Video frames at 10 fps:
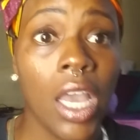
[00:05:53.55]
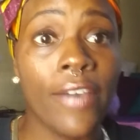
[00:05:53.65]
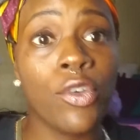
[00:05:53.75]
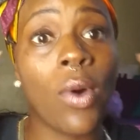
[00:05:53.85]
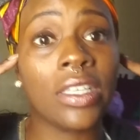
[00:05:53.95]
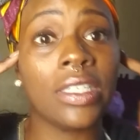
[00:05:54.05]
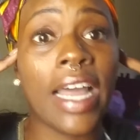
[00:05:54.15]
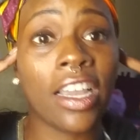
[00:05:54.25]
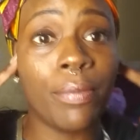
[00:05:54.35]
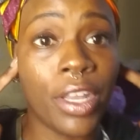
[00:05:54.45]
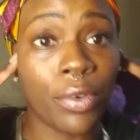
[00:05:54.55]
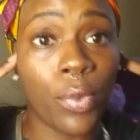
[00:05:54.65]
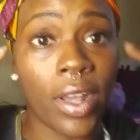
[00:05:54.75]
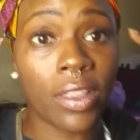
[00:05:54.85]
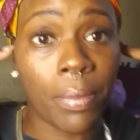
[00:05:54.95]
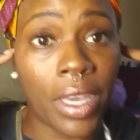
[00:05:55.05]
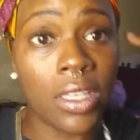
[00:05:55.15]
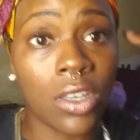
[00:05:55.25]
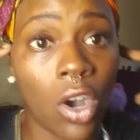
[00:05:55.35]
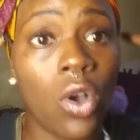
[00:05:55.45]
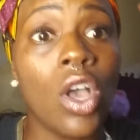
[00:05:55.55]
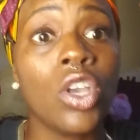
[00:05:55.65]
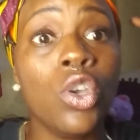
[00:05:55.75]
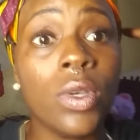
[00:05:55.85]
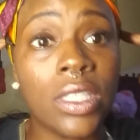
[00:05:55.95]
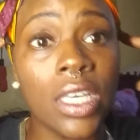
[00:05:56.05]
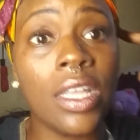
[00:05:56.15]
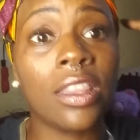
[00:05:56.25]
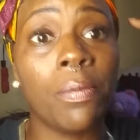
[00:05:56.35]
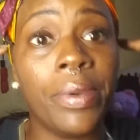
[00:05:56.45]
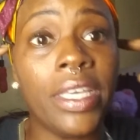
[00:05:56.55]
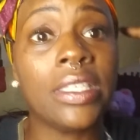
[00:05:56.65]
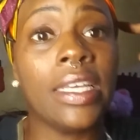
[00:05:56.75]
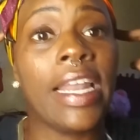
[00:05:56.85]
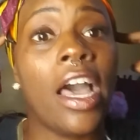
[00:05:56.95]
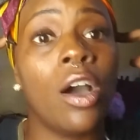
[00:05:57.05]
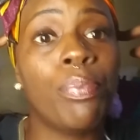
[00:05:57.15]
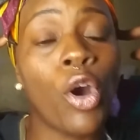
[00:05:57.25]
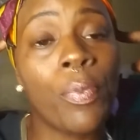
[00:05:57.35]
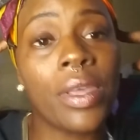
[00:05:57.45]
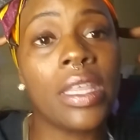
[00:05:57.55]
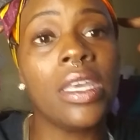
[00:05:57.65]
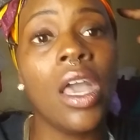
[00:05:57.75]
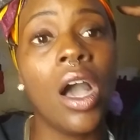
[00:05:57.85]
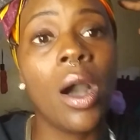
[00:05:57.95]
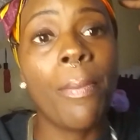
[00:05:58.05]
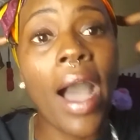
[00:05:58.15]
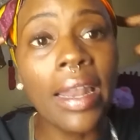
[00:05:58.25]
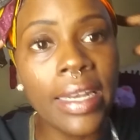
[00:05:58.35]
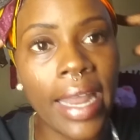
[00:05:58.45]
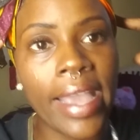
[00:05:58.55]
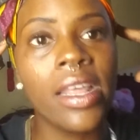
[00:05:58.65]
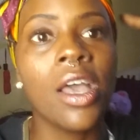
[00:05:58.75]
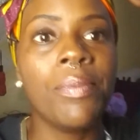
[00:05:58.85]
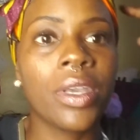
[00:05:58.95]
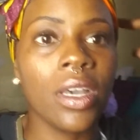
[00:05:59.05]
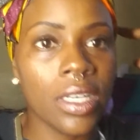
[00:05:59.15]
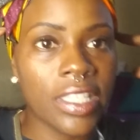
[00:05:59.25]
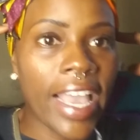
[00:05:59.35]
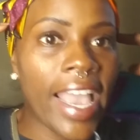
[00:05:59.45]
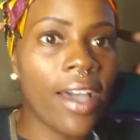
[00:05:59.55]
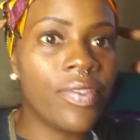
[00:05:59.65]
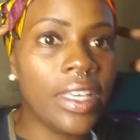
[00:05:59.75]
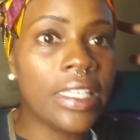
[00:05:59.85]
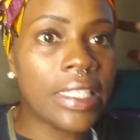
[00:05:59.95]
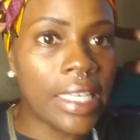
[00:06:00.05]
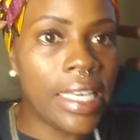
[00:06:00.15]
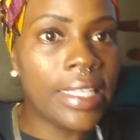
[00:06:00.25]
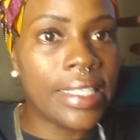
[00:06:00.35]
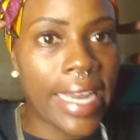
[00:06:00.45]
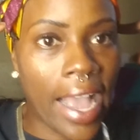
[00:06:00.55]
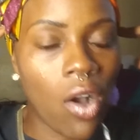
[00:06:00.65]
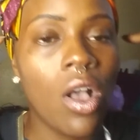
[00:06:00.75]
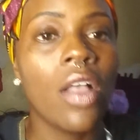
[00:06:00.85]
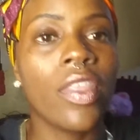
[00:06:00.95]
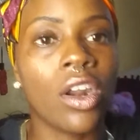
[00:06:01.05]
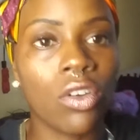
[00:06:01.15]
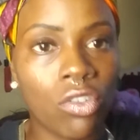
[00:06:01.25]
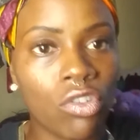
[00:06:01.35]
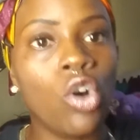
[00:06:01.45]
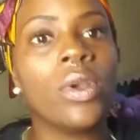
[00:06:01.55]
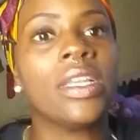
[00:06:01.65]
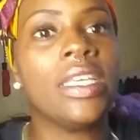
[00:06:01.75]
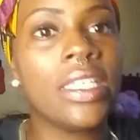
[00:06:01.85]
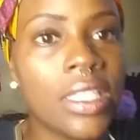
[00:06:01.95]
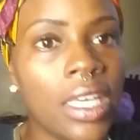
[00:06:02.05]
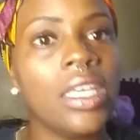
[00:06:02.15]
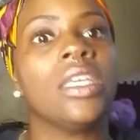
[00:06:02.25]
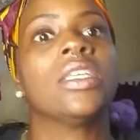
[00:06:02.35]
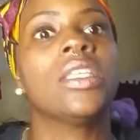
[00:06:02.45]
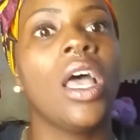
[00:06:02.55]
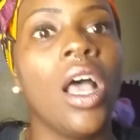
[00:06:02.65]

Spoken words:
If you watch a documentary where the bees go, you will see that the bees cannot appropriately pollinate because they have these seeds now that are growing these things,